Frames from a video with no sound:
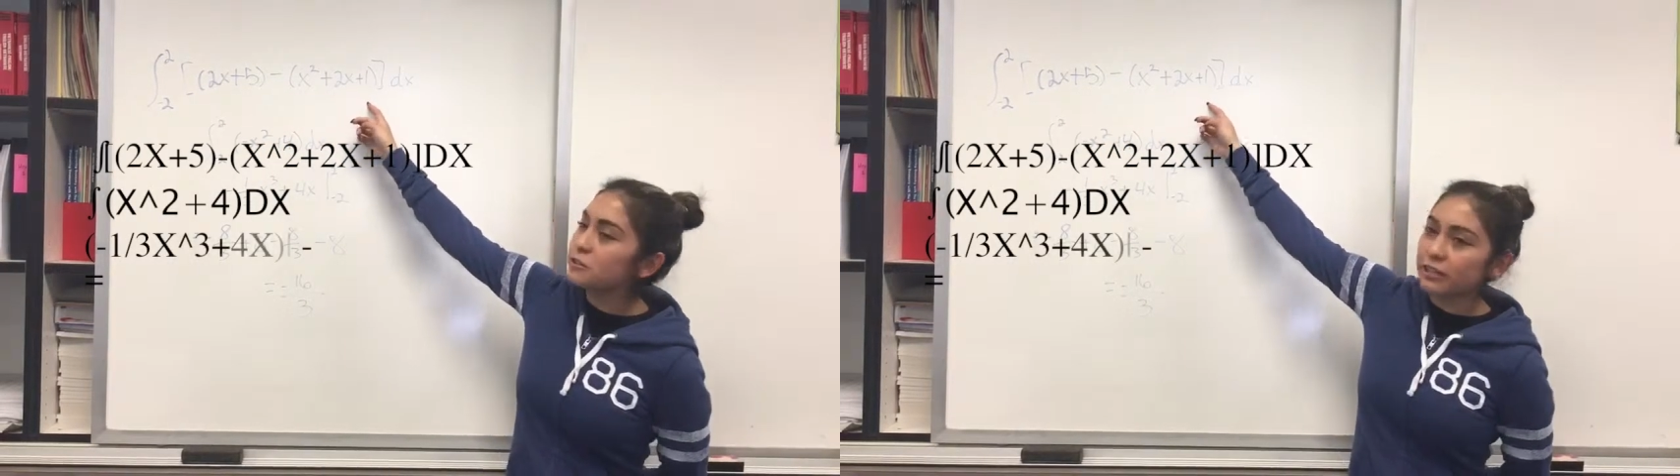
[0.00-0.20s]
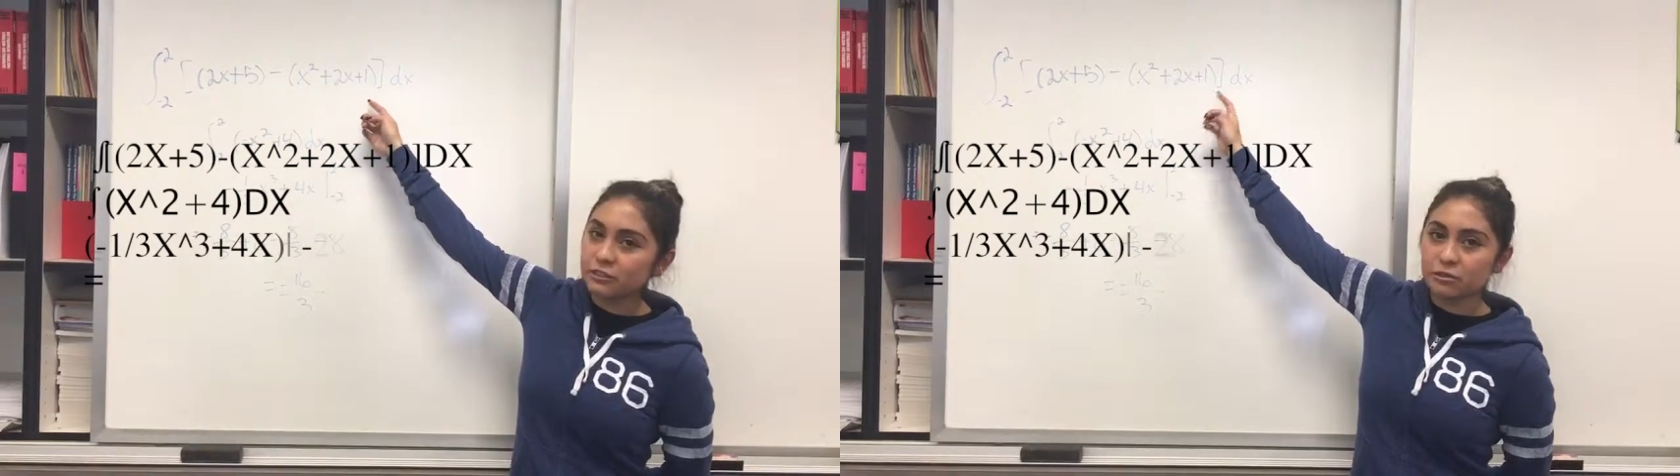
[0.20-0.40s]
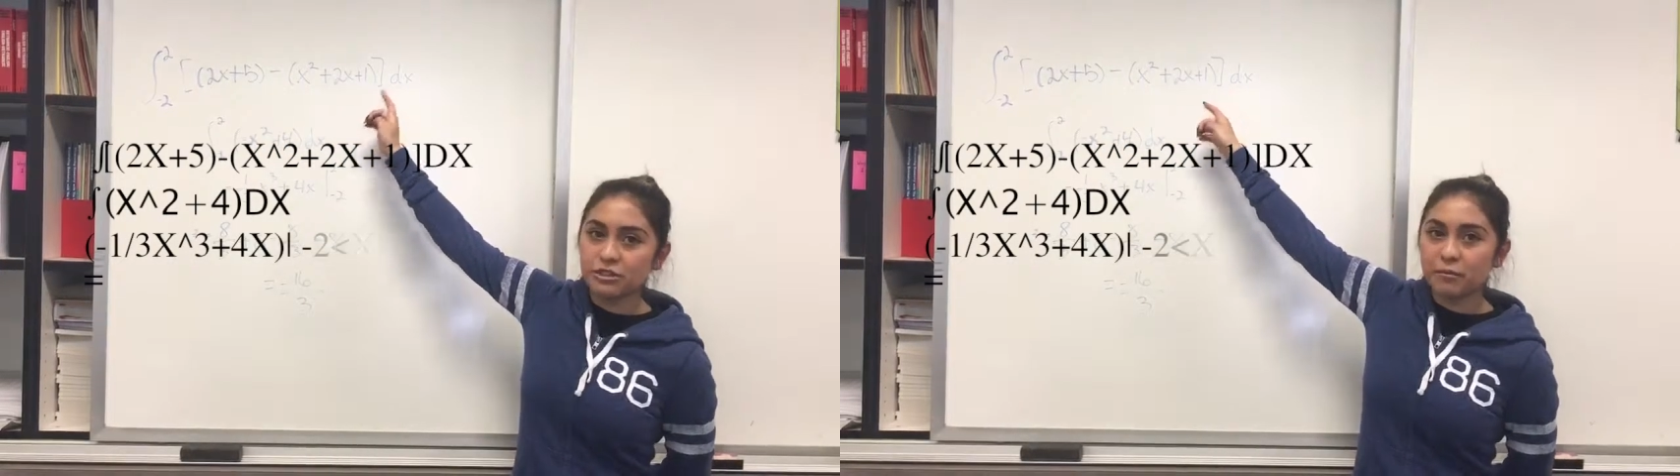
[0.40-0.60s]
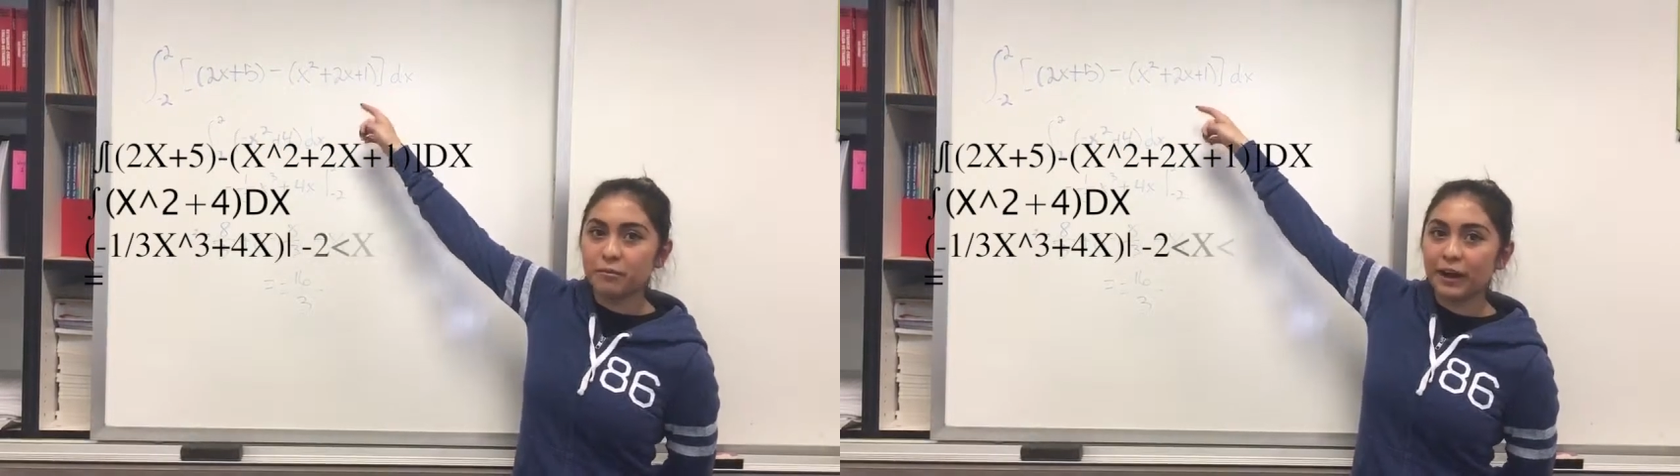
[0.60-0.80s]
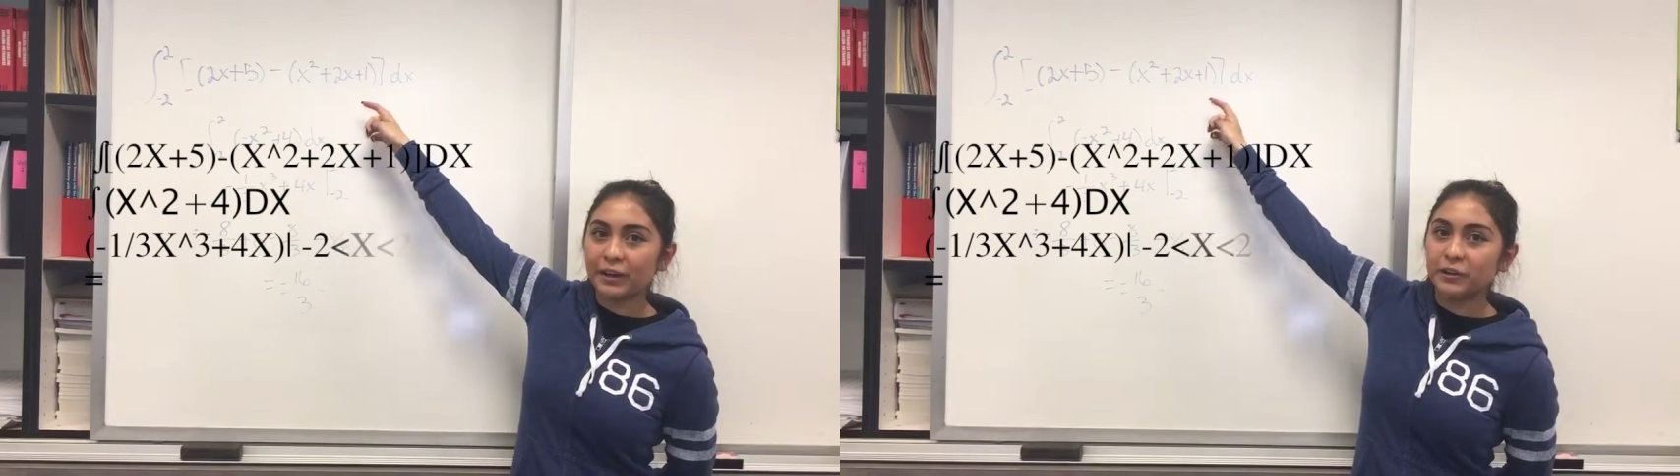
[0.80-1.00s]
2x was on
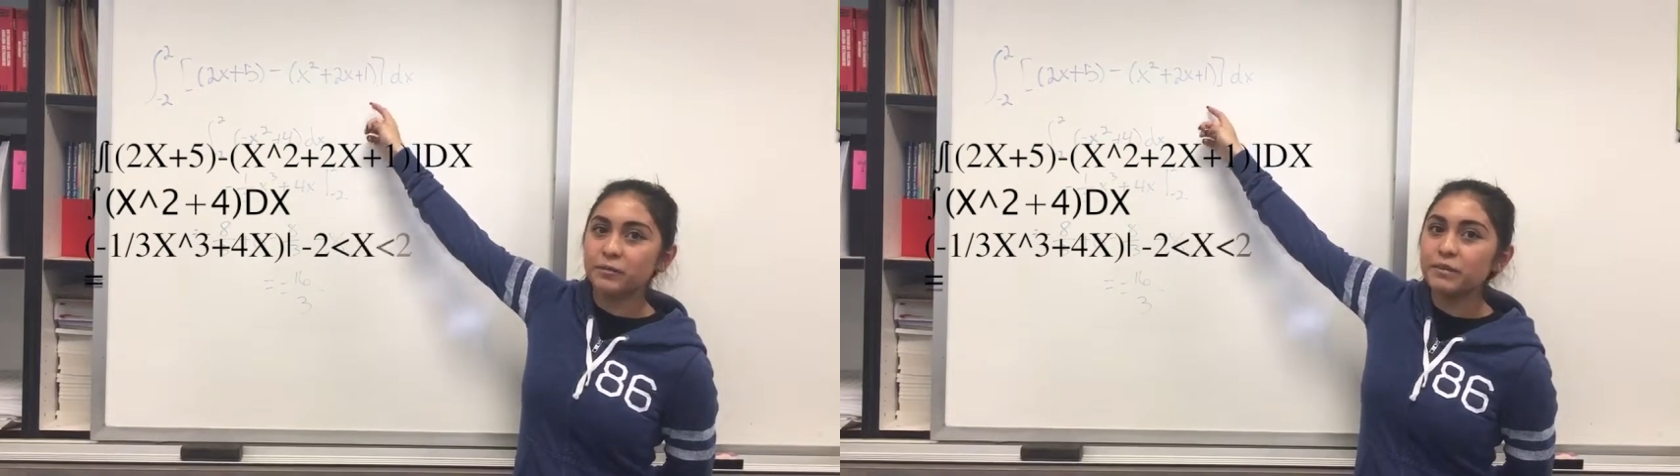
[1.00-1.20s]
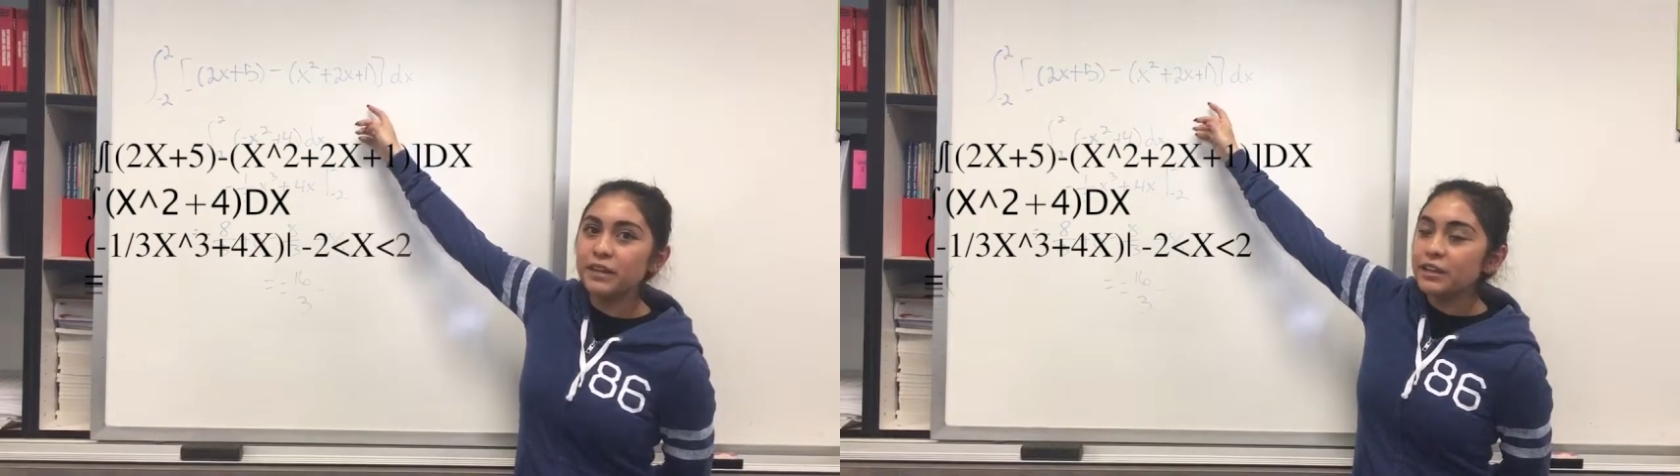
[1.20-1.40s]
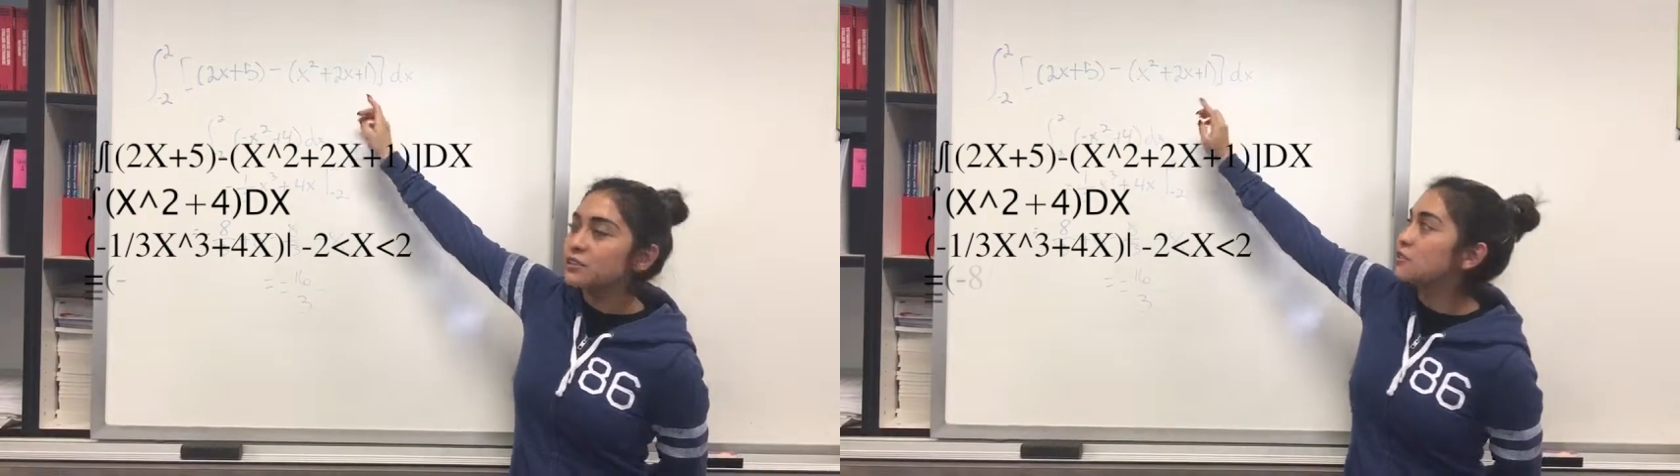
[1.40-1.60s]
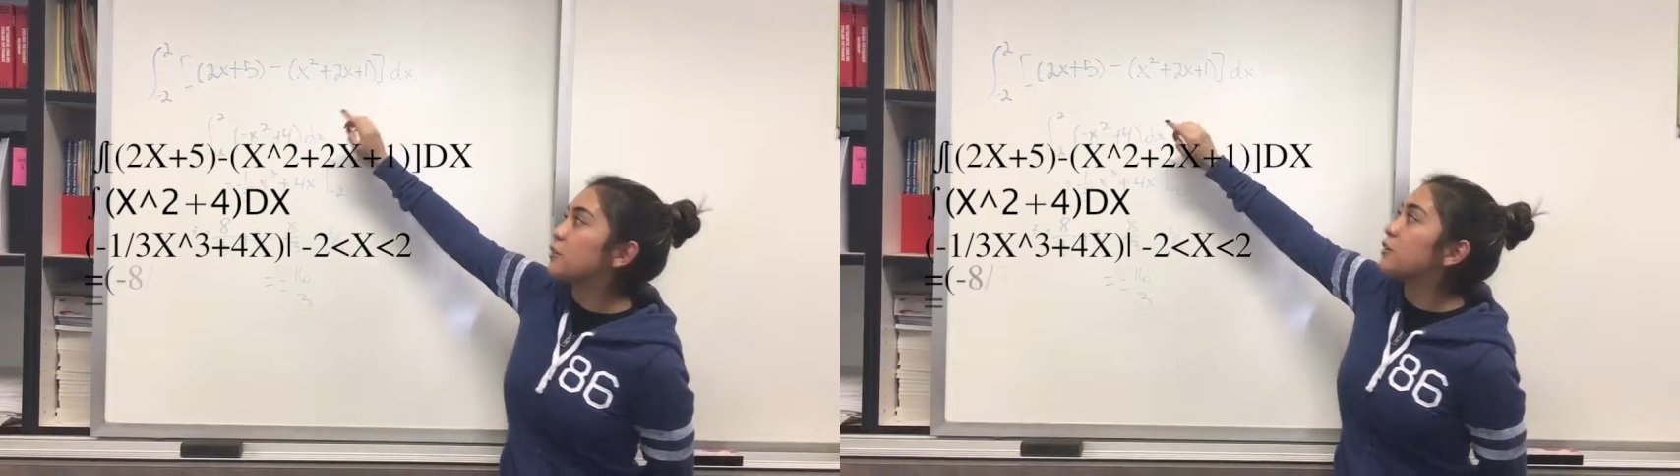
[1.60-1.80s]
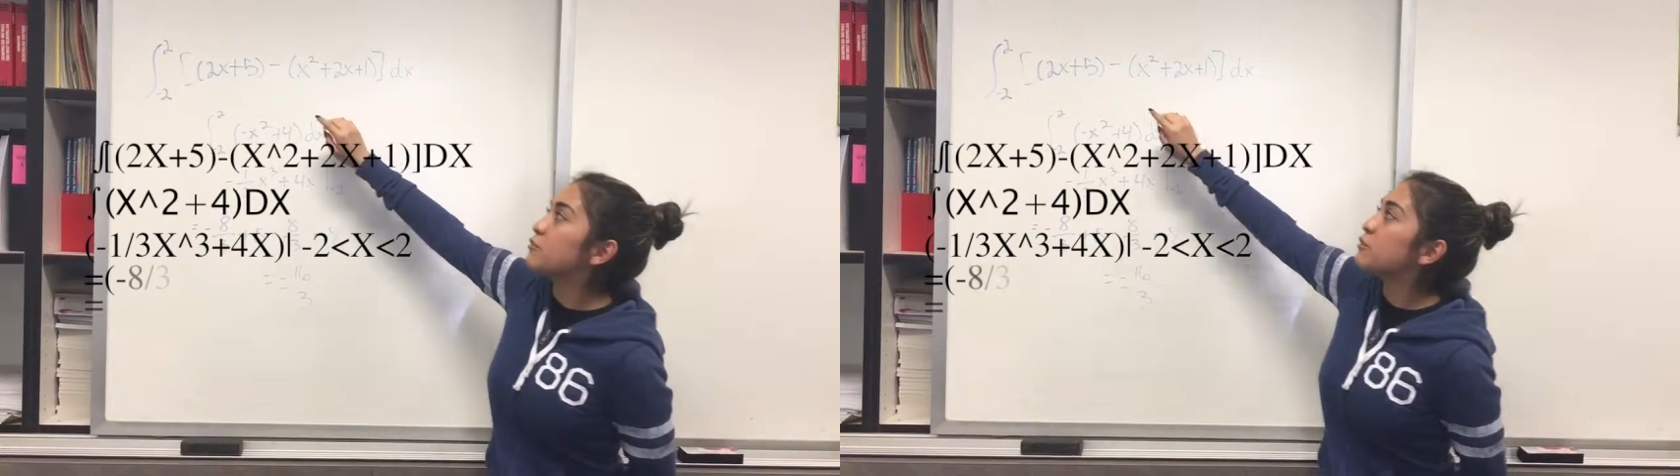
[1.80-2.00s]
bottom. So you